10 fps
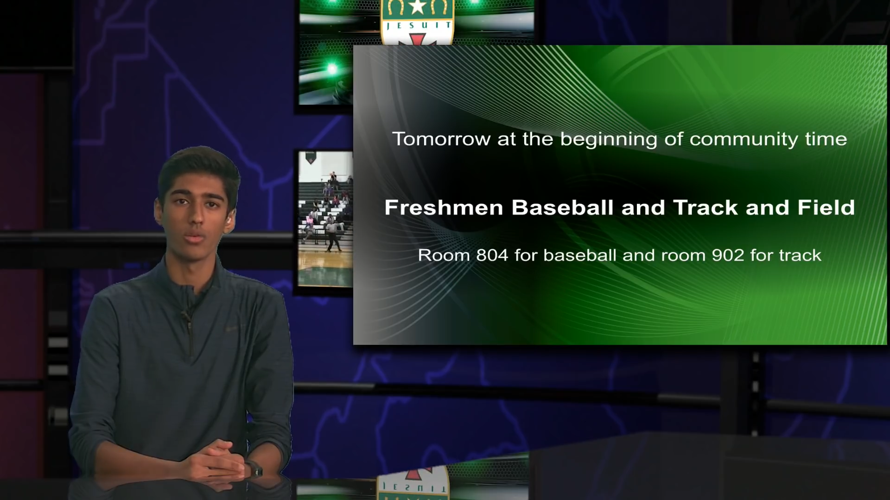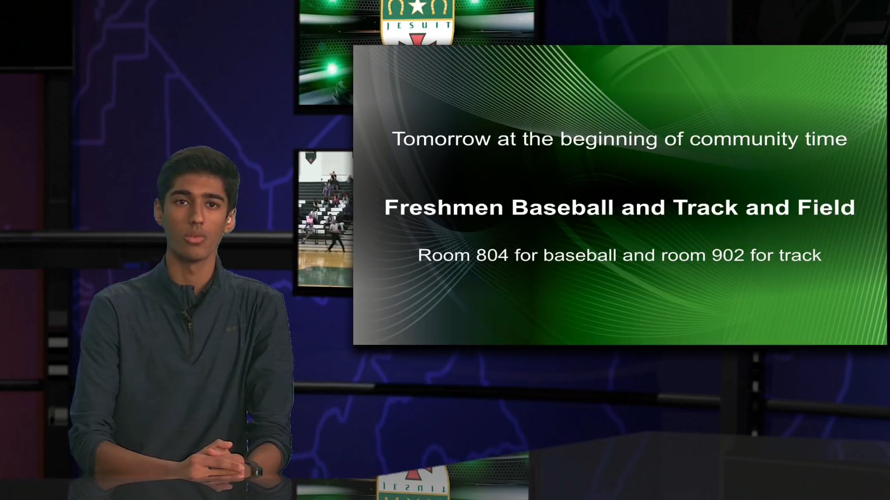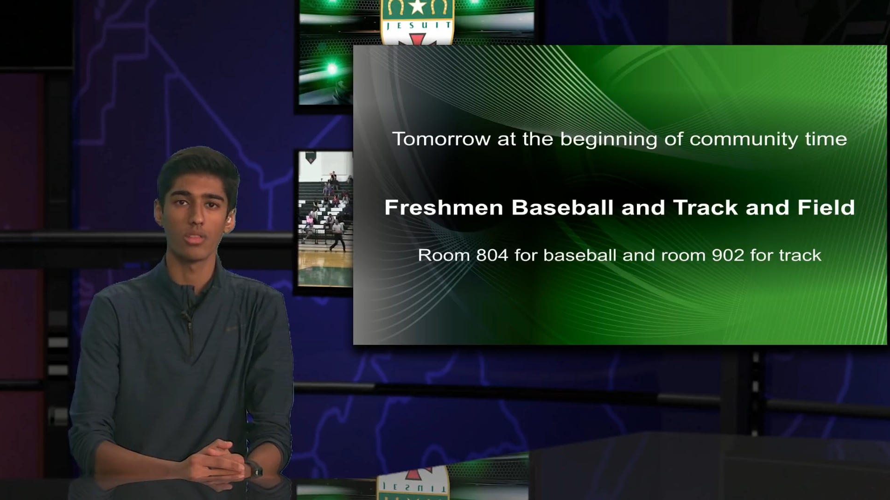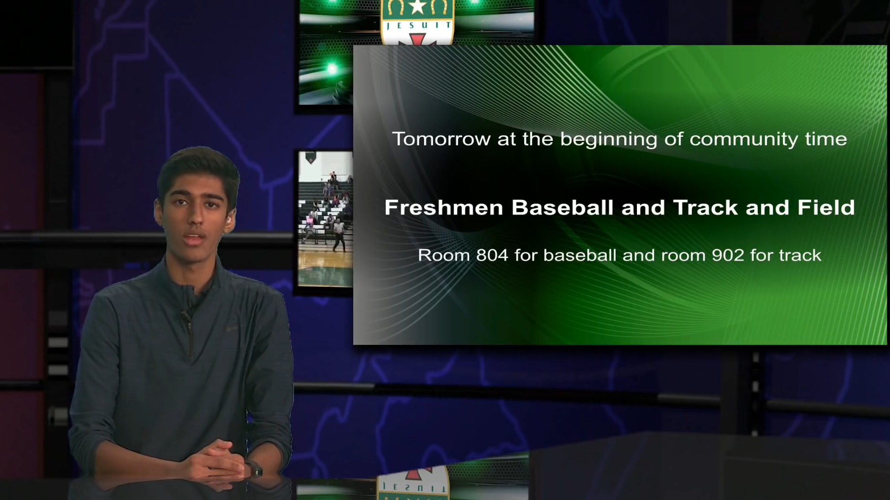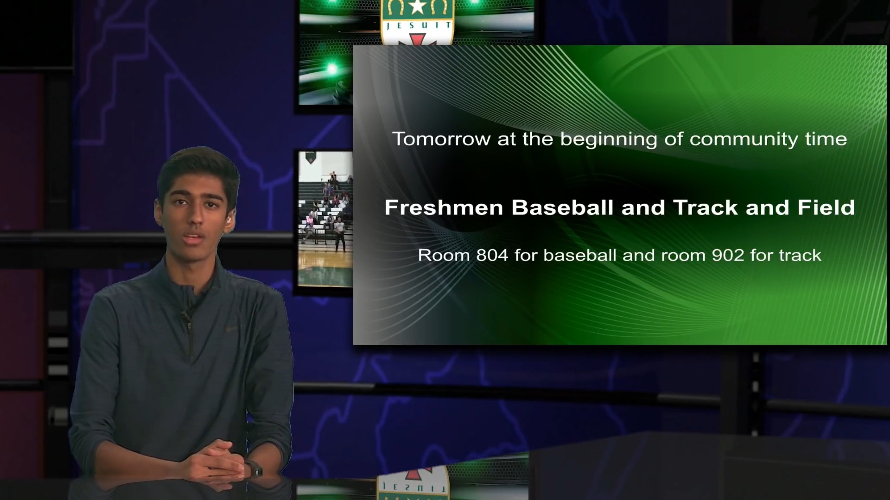
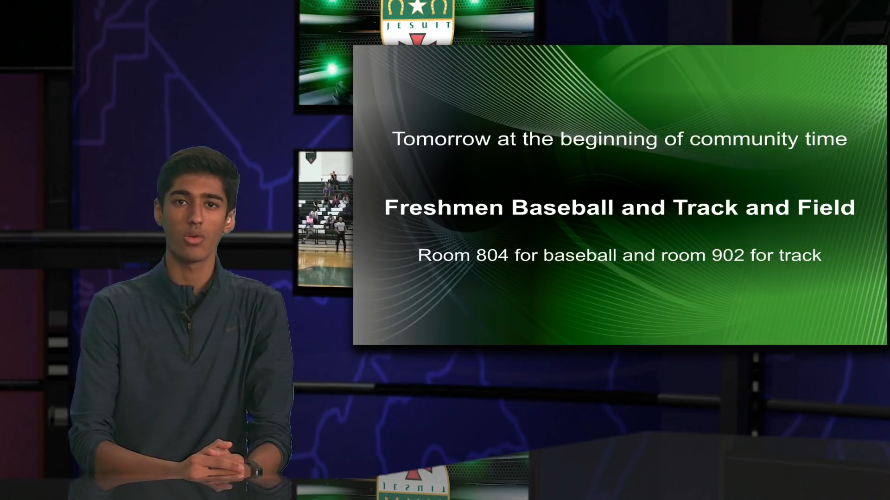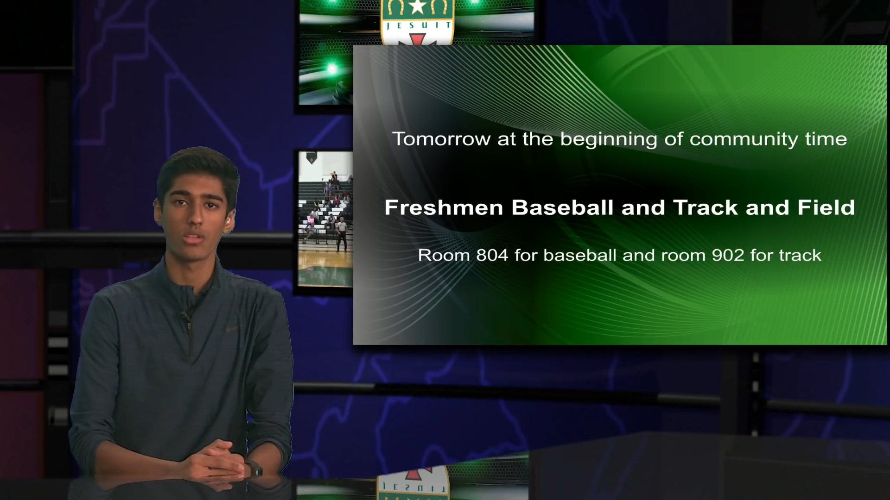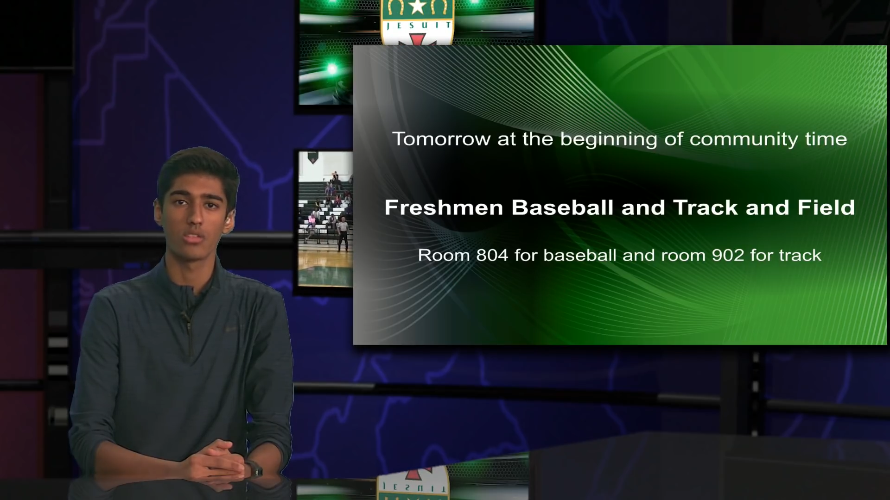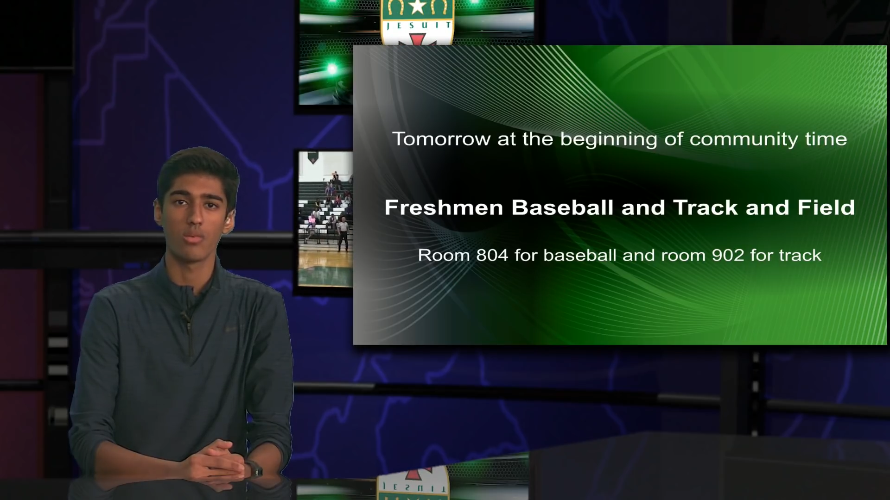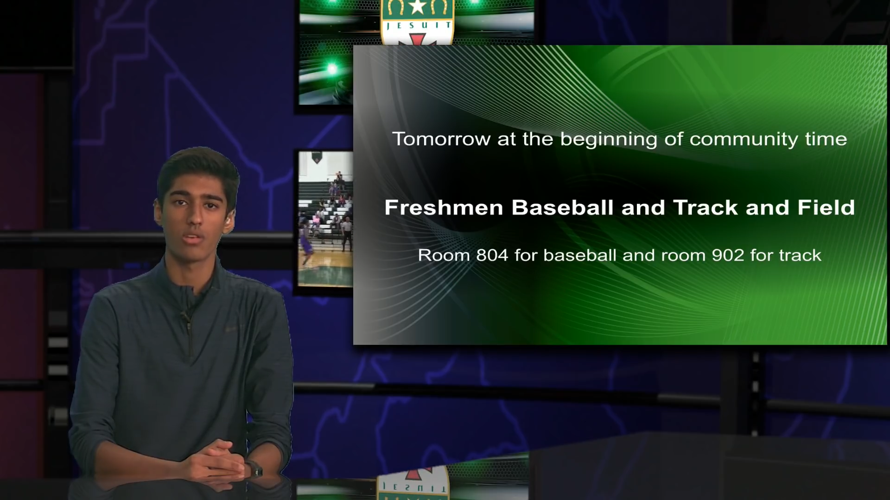with any
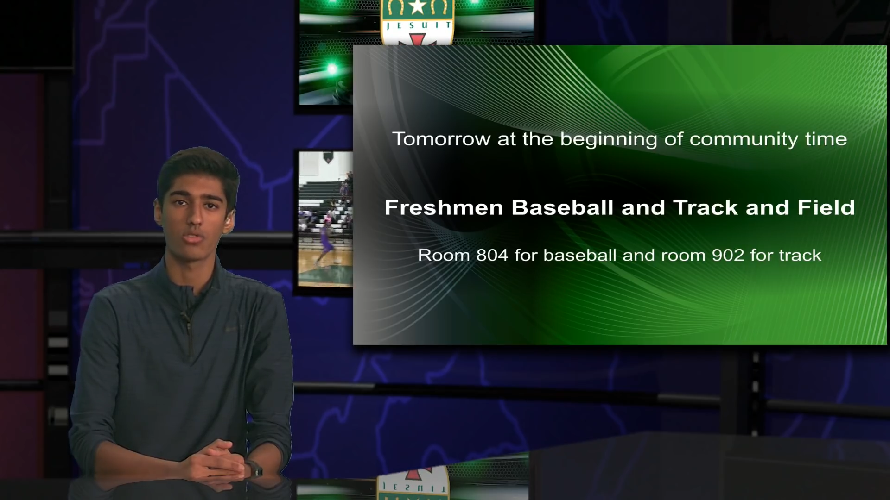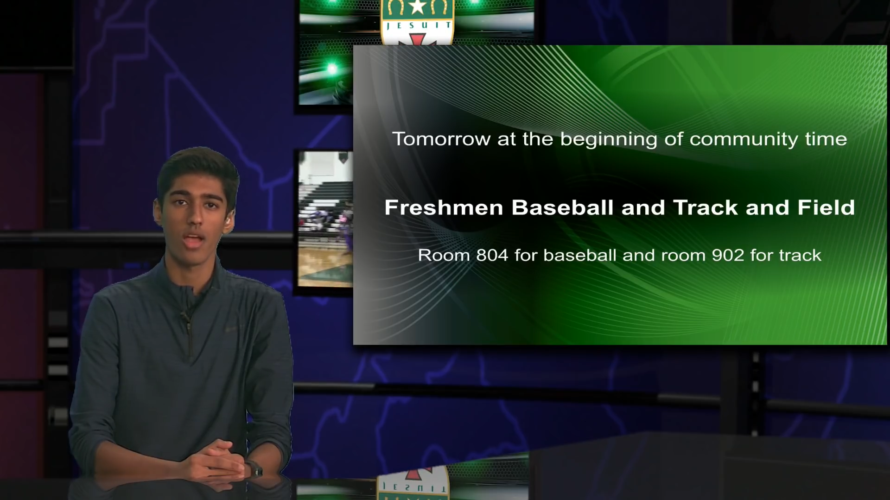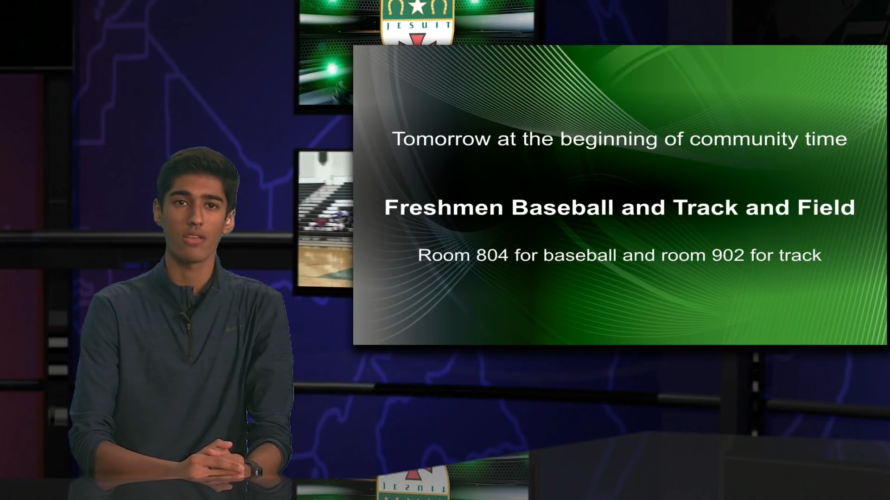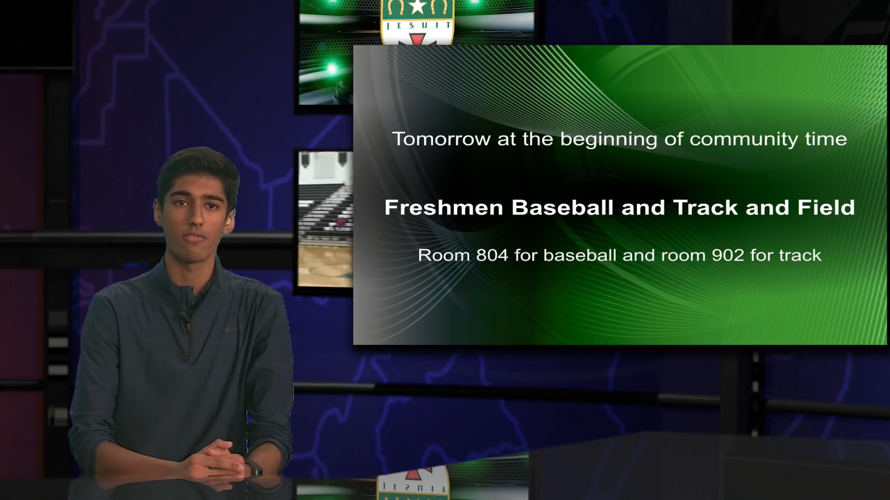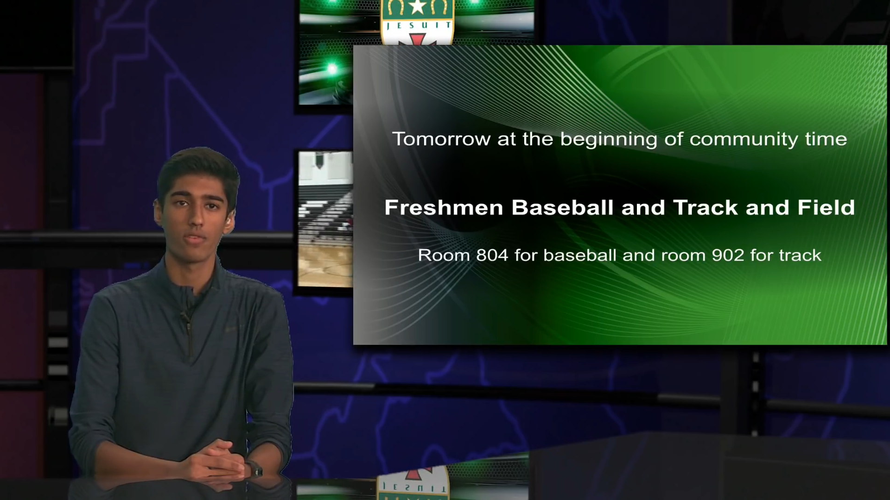questions about
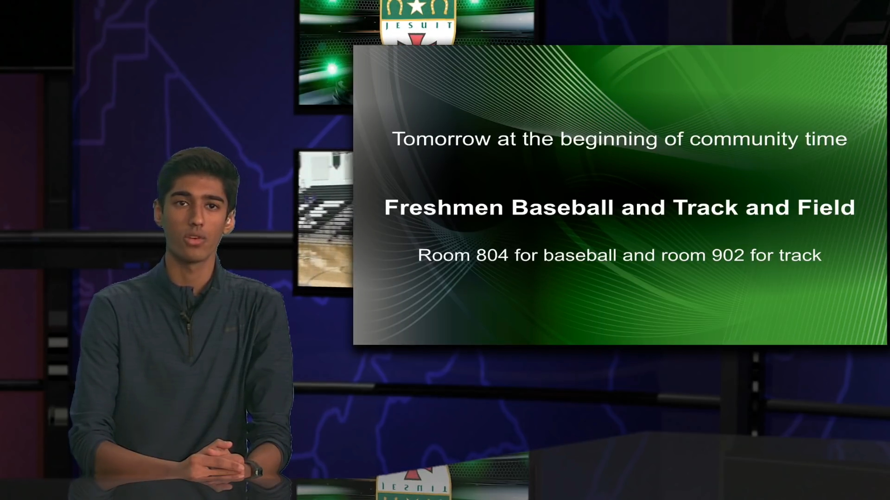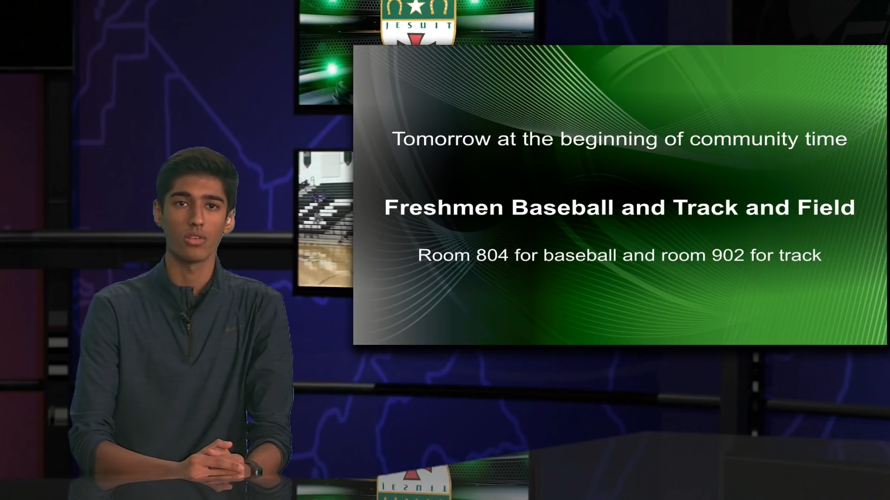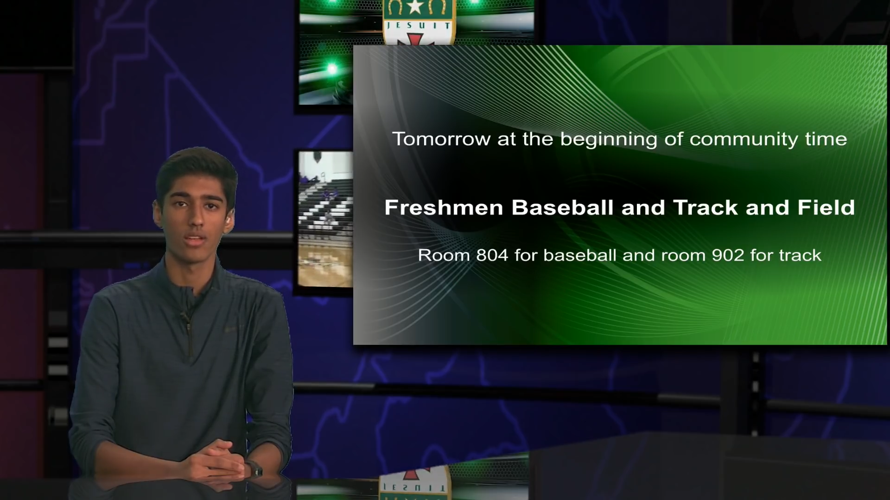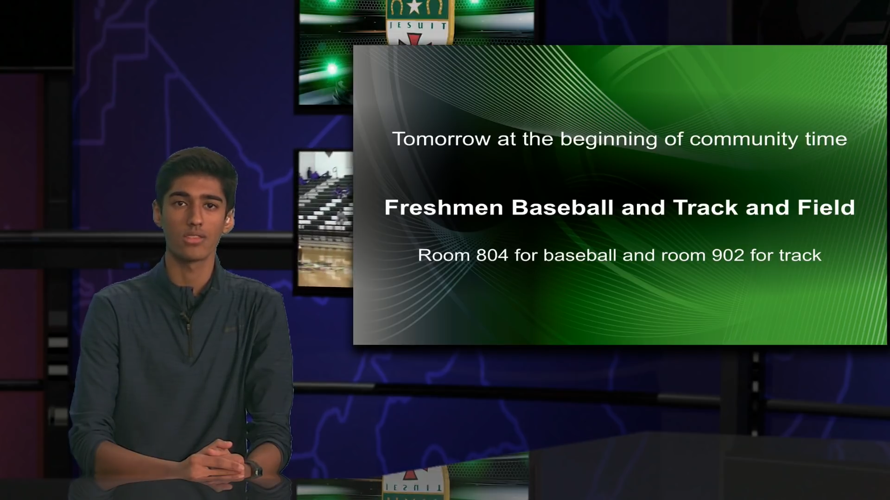track and field at